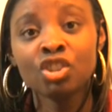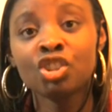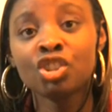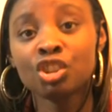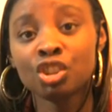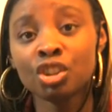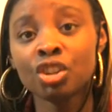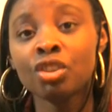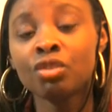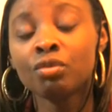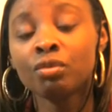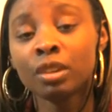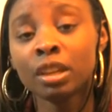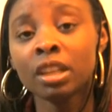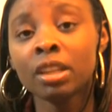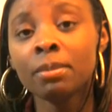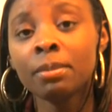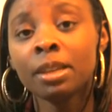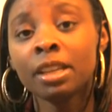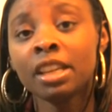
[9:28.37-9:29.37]
should
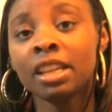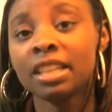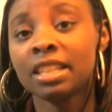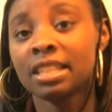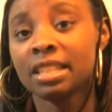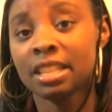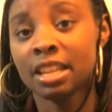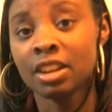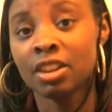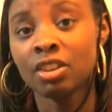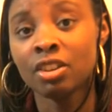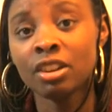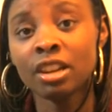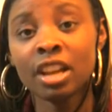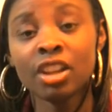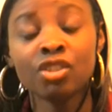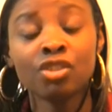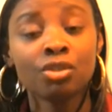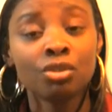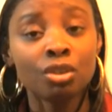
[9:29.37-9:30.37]
really be considered
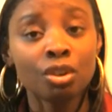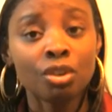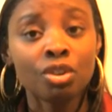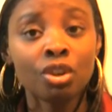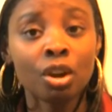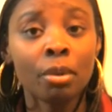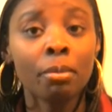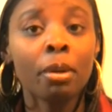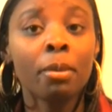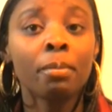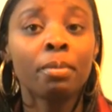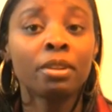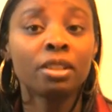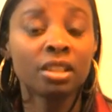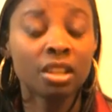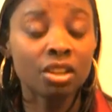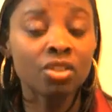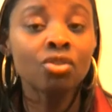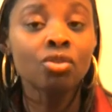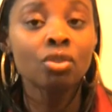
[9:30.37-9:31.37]
as you determine
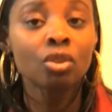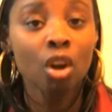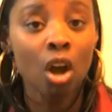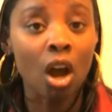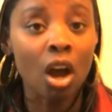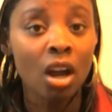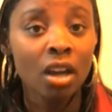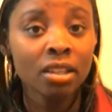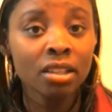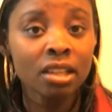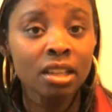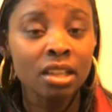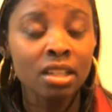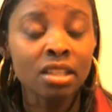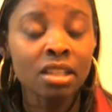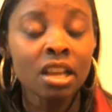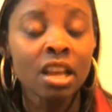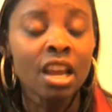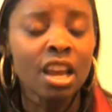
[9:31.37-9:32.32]
potential causes